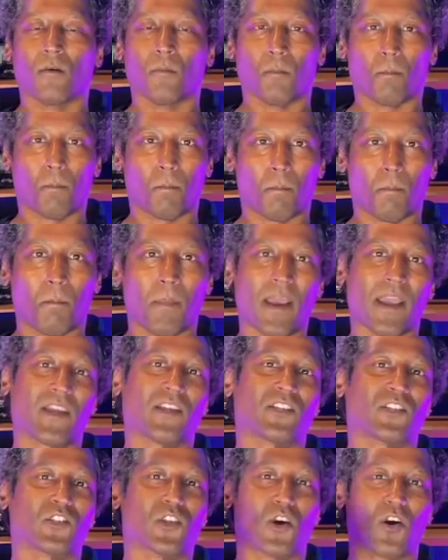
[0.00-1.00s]
Make
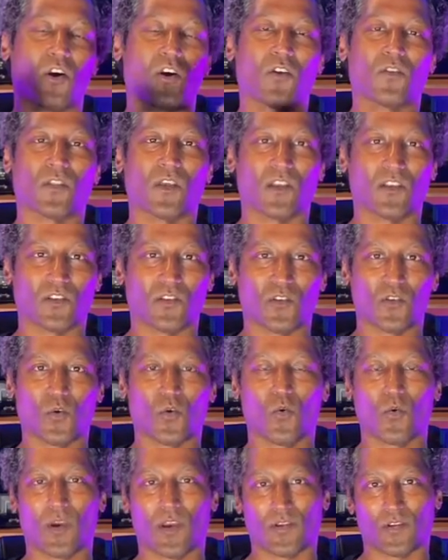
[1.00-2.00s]
sure that
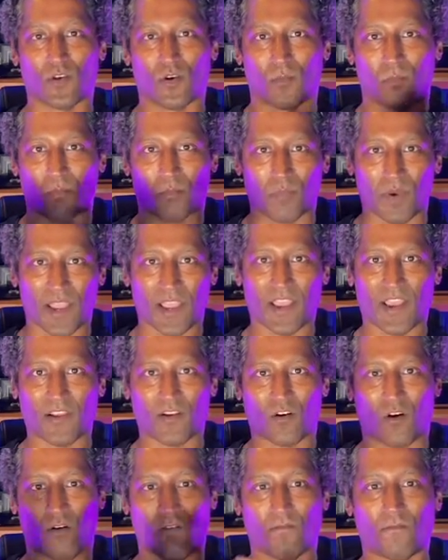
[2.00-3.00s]
you and your band
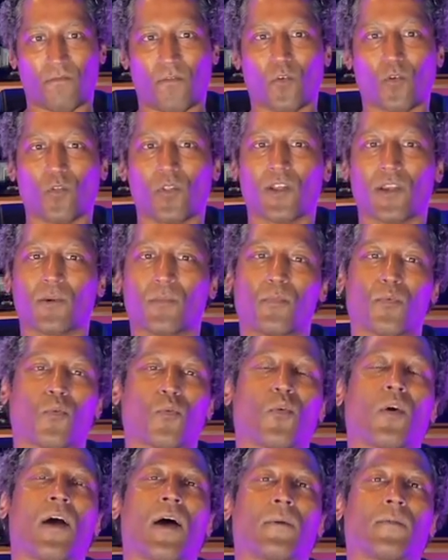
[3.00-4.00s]
are fully
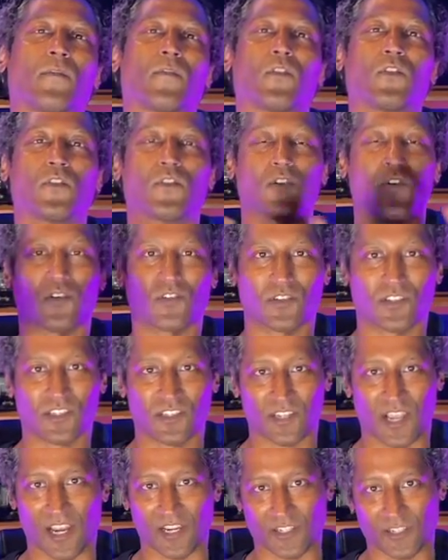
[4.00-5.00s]
prepped for your
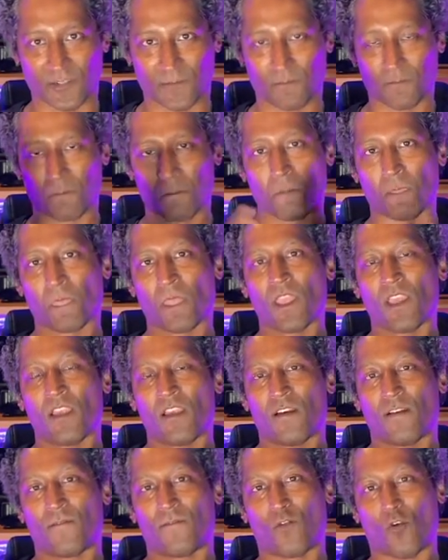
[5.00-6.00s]
session.
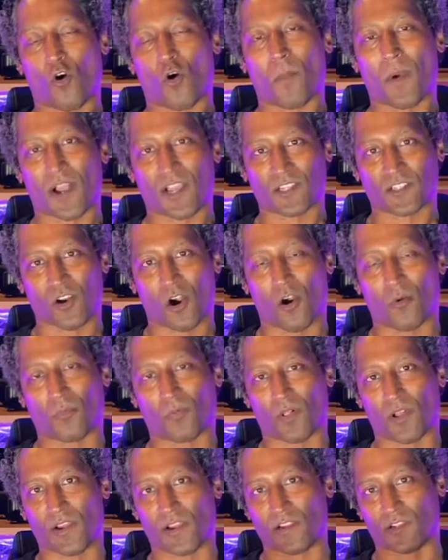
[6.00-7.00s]
For my guitar
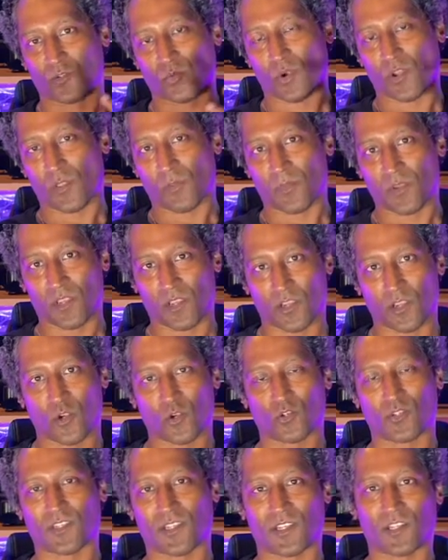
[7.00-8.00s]
players, whether it be
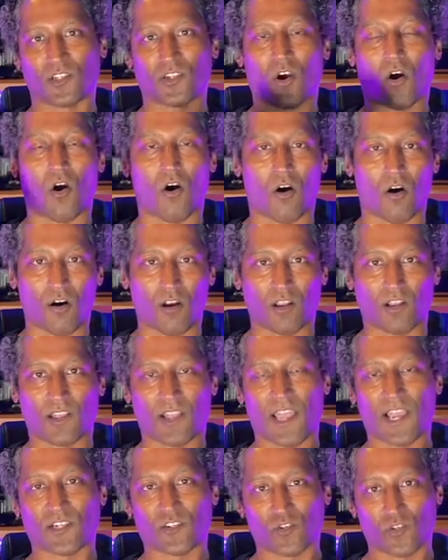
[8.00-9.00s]
acoustic guitar,
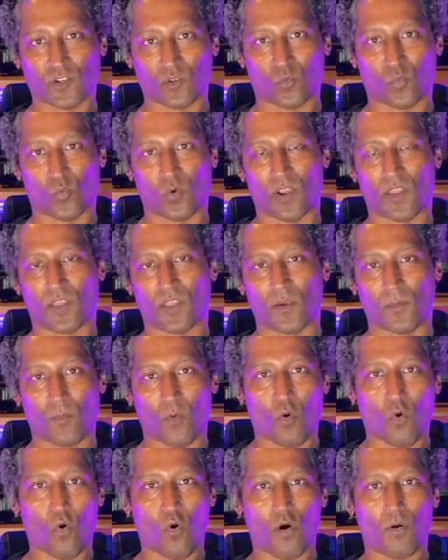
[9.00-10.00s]
electric, rhythm,
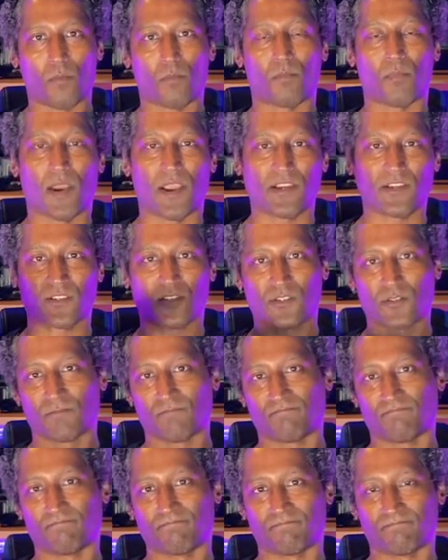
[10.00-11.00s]
or bass,
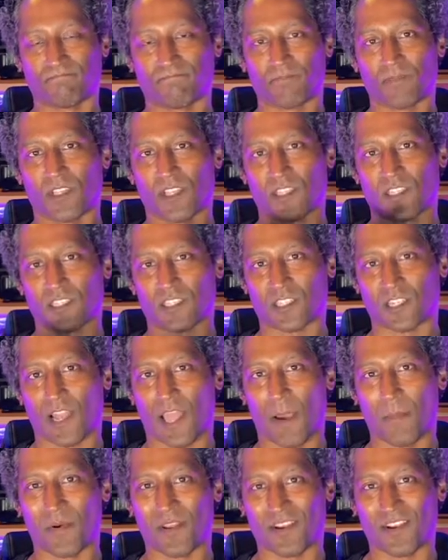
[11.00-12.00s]

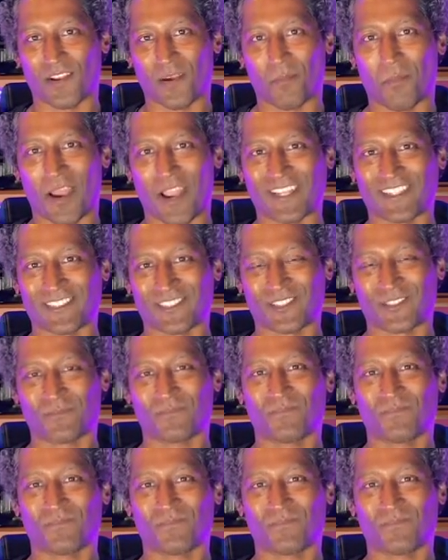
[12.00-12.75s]
slapping the bass